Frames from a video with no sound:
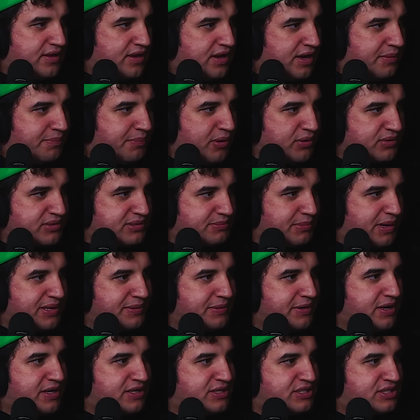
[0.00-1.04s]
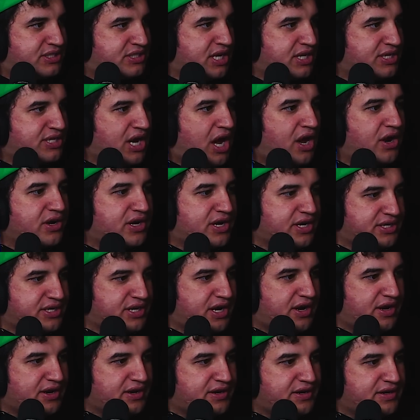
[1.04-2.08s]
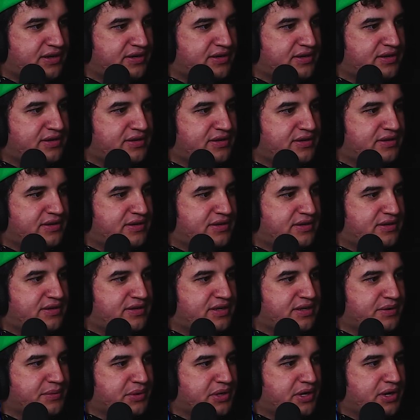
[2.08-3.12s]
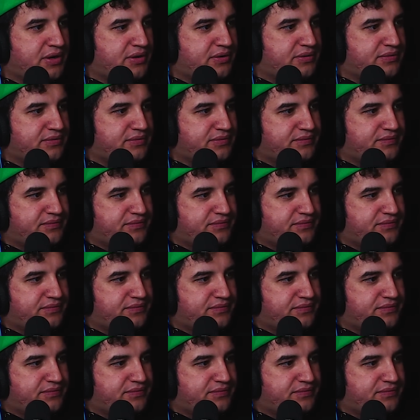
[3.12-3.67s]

posted by Da Donka Donk. Here we go.